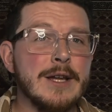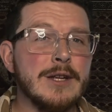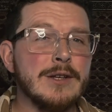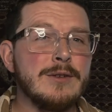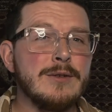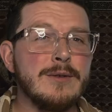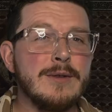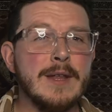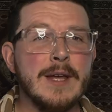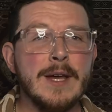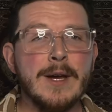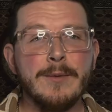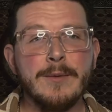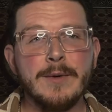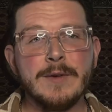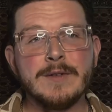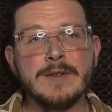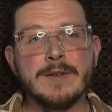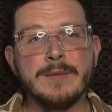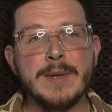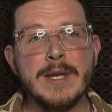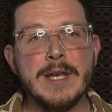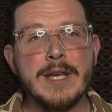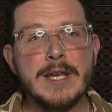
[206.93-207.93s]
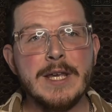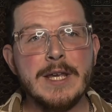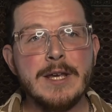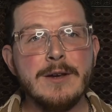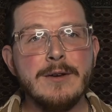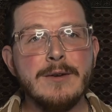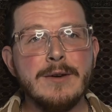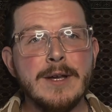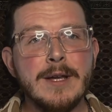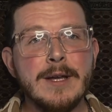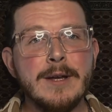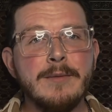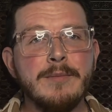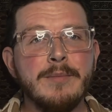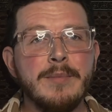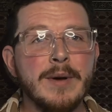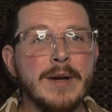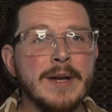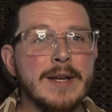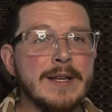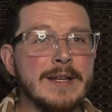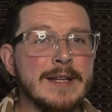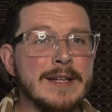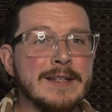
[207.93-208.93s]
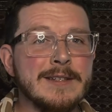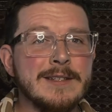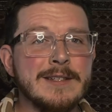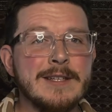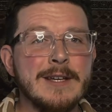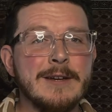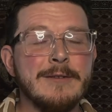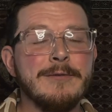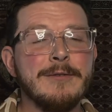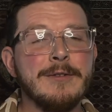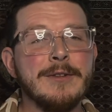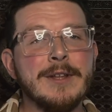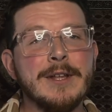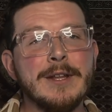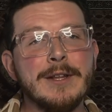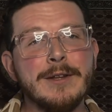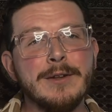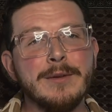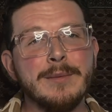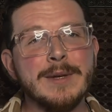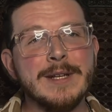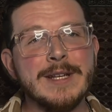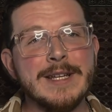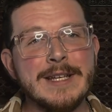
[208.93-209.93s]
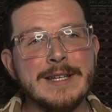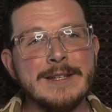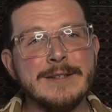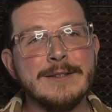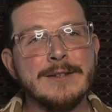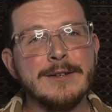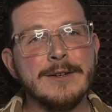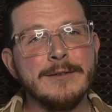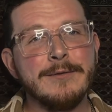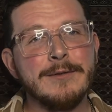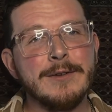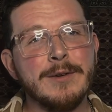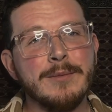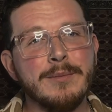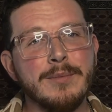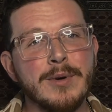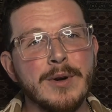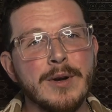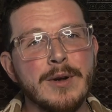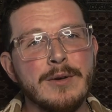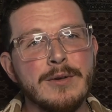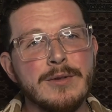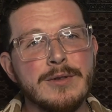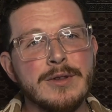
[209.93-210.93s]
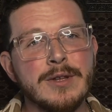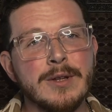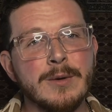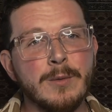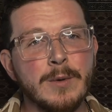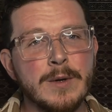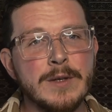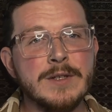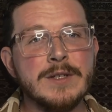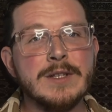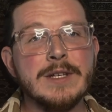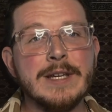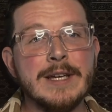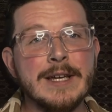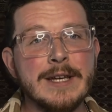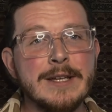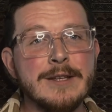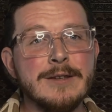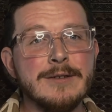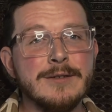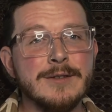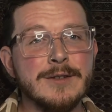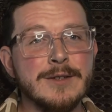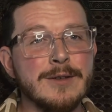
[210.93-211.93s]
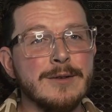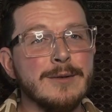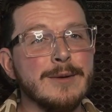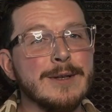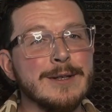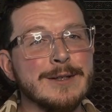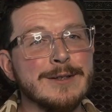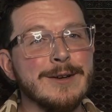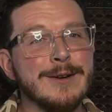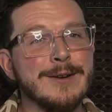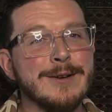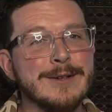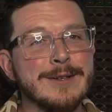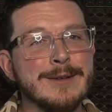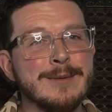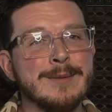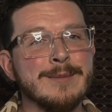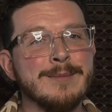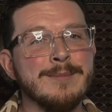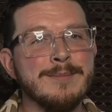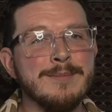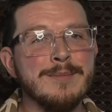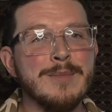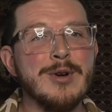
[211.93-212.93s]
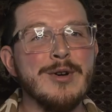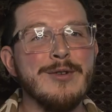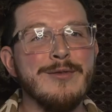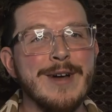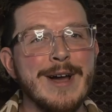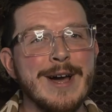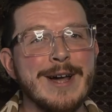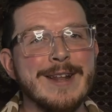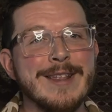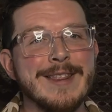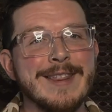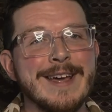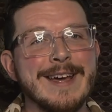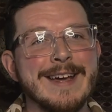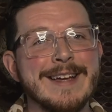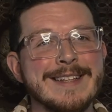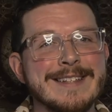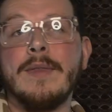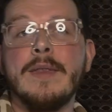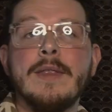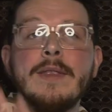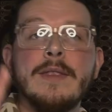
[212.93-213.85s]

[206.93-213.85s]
do that with some EQing, but it's definitely a little bit easier of an approach, and once you get used to it, it's hard to move out of that.